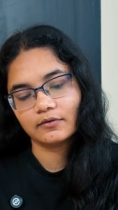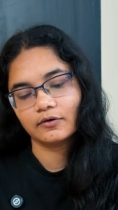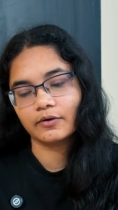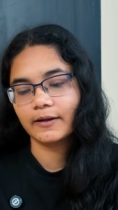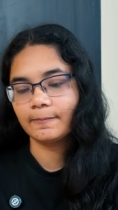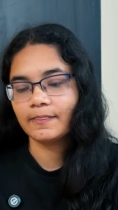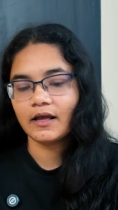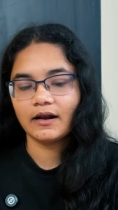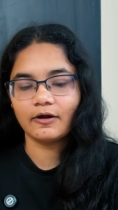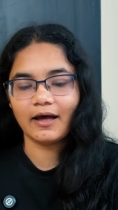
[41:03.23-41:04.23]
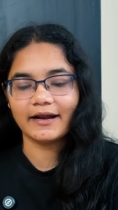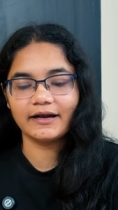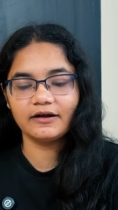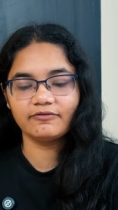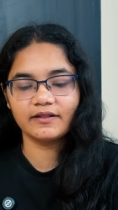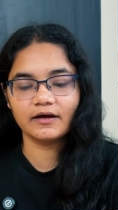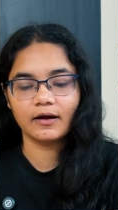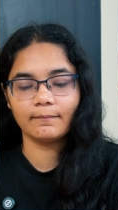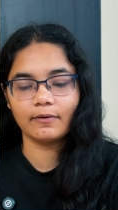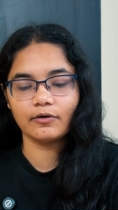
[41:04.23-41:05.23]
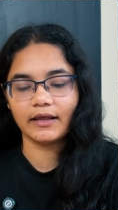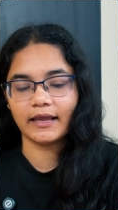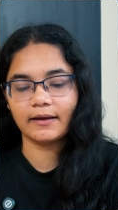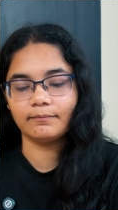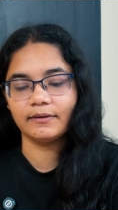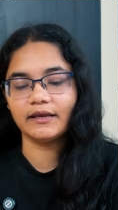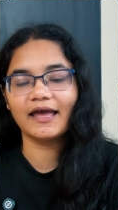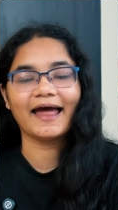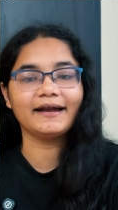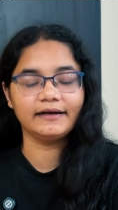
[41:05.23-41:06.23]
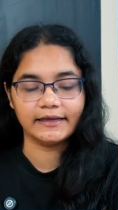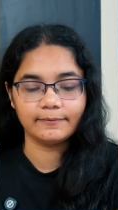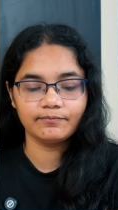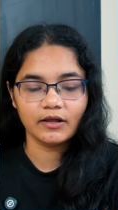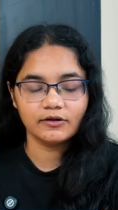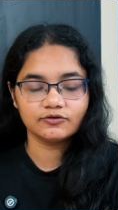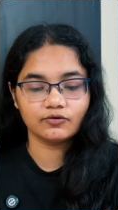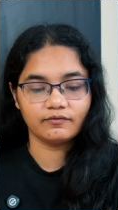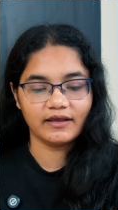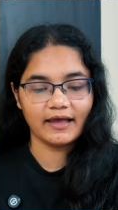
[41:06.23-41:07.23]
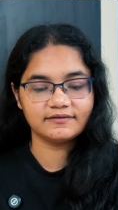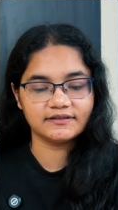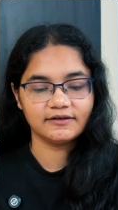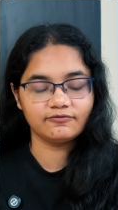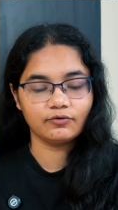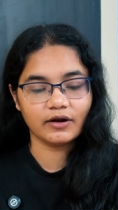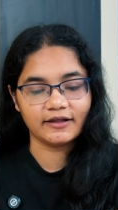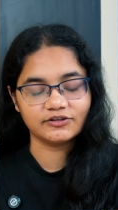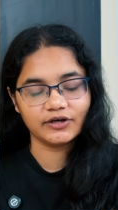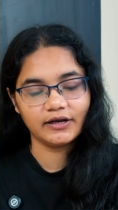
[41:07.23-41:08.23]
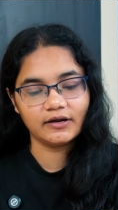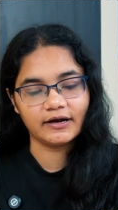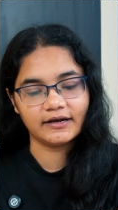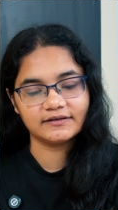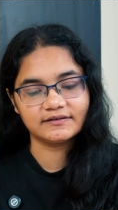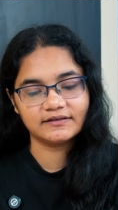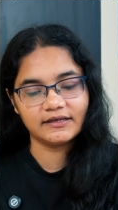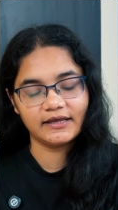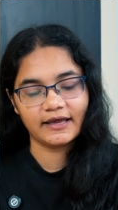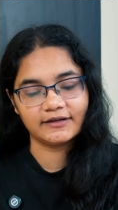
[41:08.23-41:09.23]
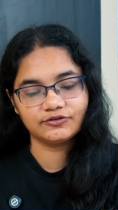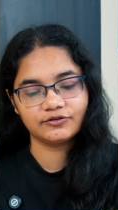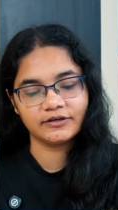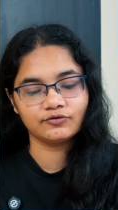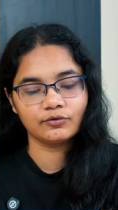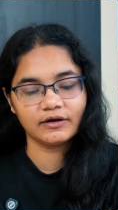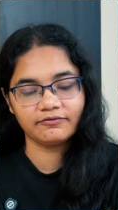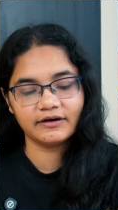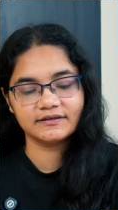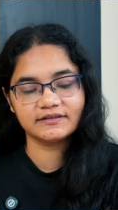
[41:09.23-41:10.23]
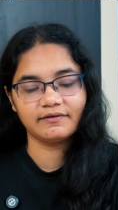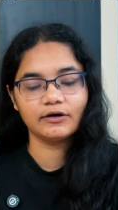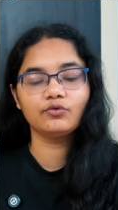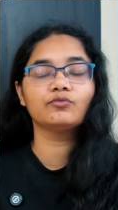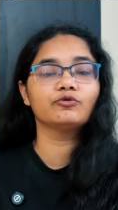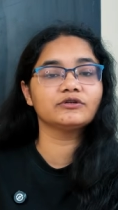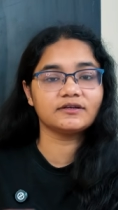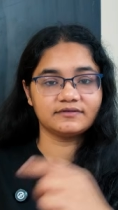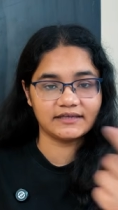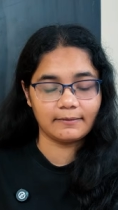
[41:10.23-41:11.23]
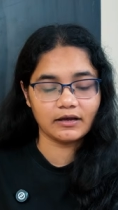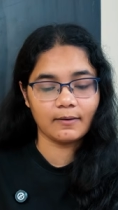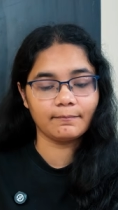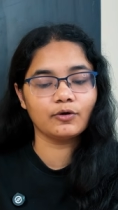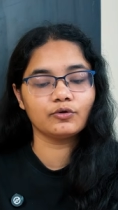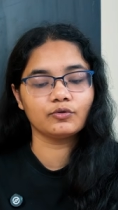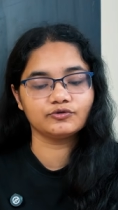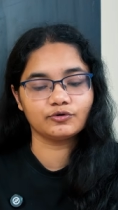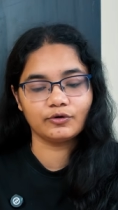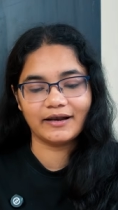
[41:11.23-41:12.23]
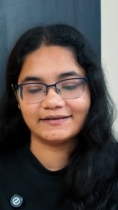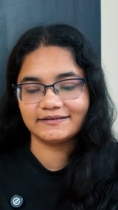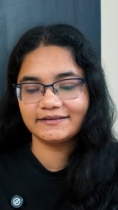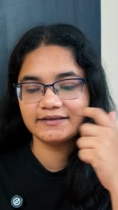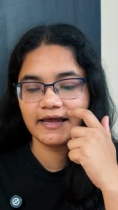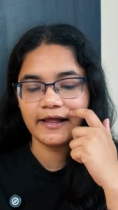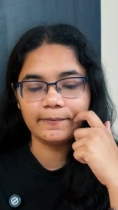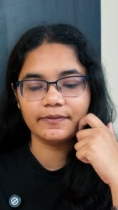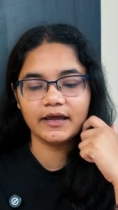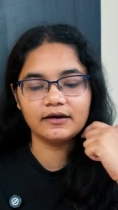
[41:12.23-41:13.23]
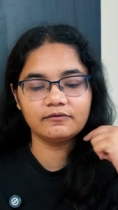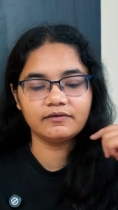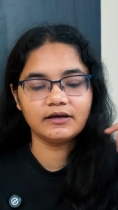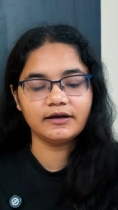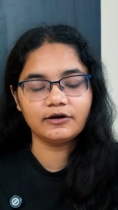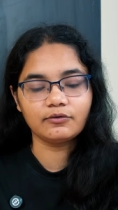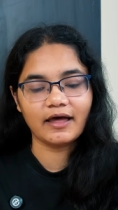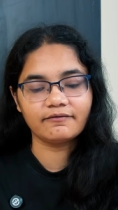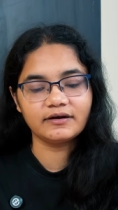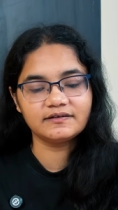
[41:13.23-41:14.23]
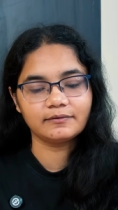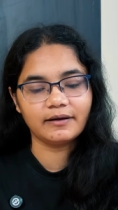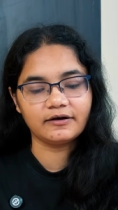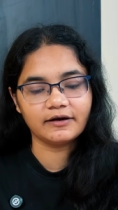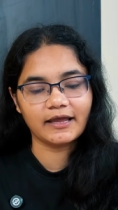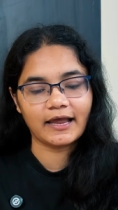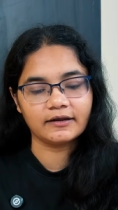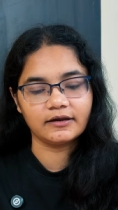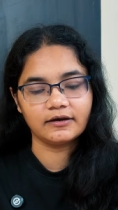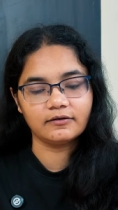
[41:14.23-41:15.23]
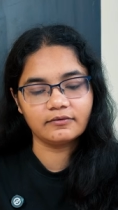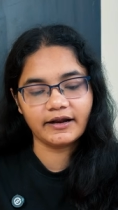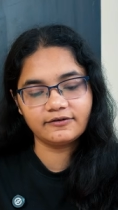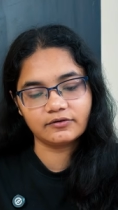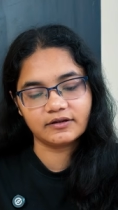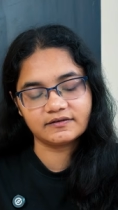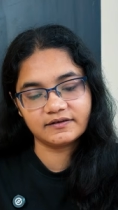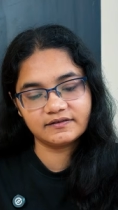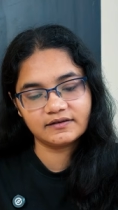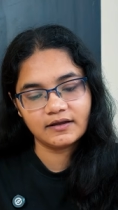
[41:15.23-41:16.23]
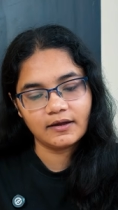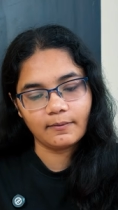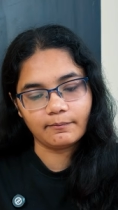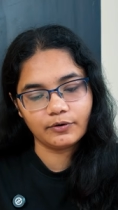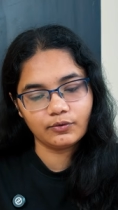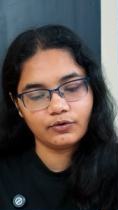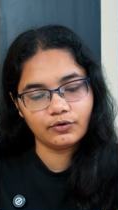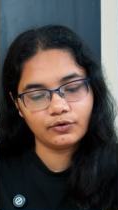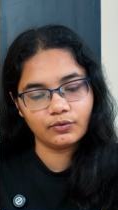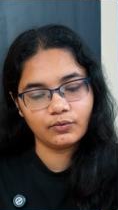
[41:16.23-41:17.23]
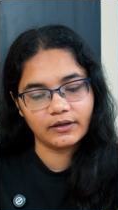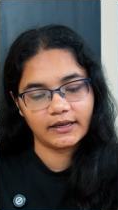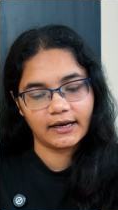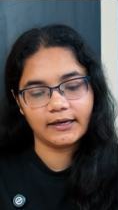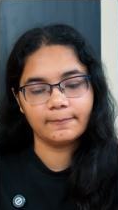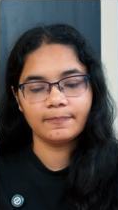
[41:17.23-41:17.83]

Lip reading: Okay, now identify the compound A, B, and D. So we have C4H8, it is CH3. So if it is giving 2 moles of same compound on ozonolysis, then we need to have a symmetric alkene, right? So this is but2ene.